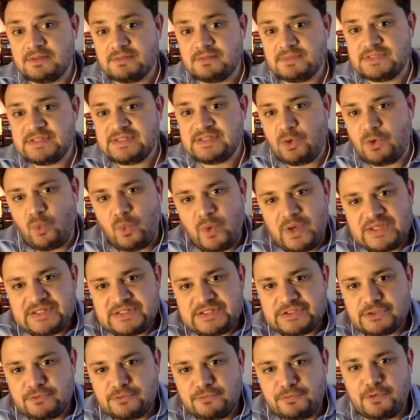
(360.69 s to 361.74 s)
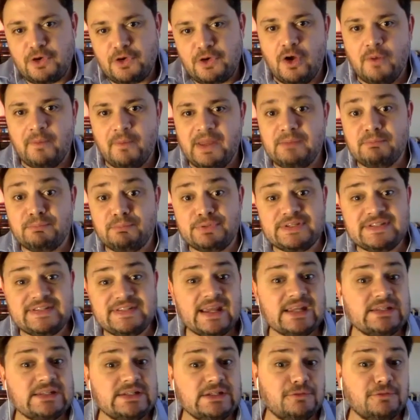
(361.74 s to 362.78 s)
sequestered from and
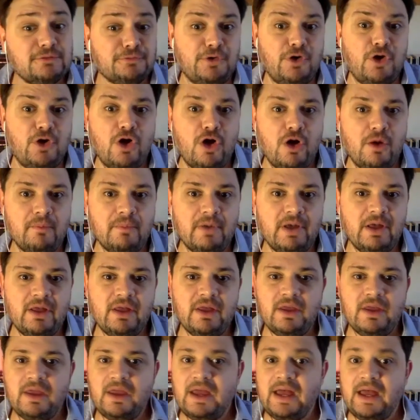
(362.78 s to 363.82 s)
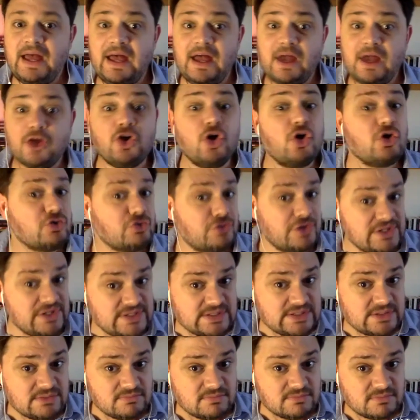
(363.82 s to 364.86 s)
protected from
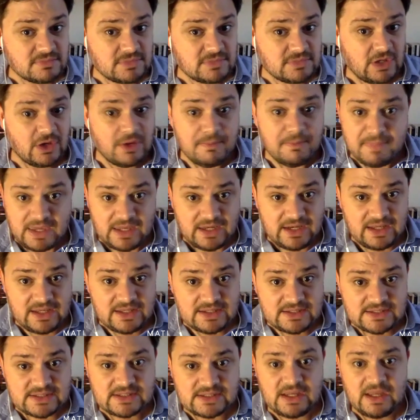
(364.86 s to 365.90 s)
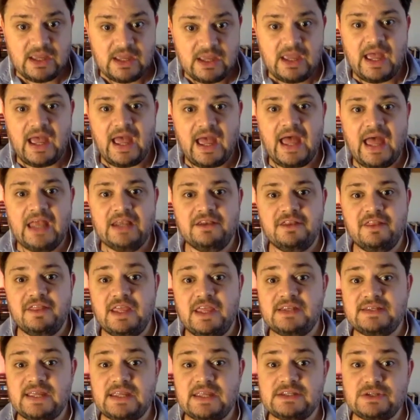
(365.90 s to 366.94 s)
Congress committees, and they
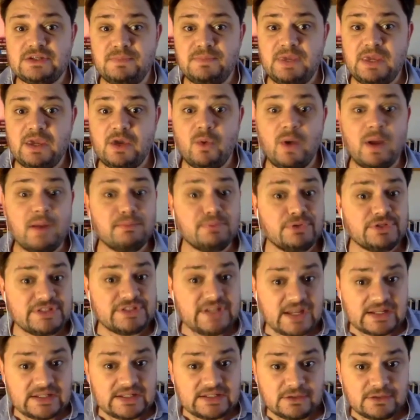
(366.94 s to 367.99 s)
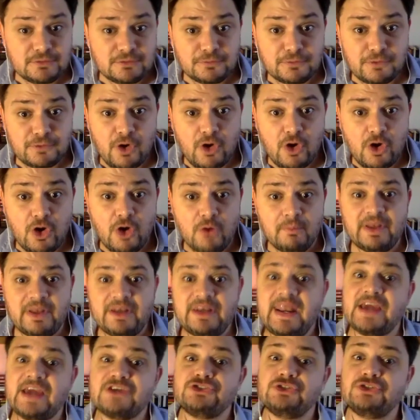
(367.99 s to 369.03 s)
tend to be quite protected from
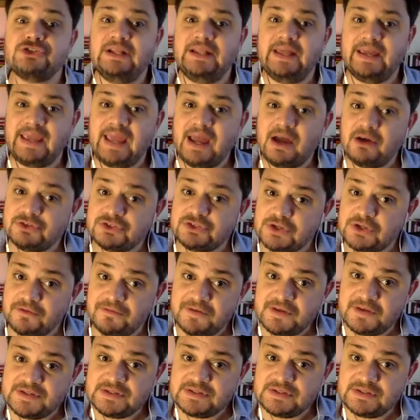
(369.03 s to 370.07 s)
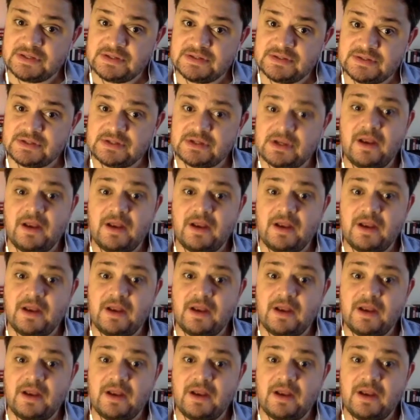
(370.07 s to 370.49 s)
national account offices.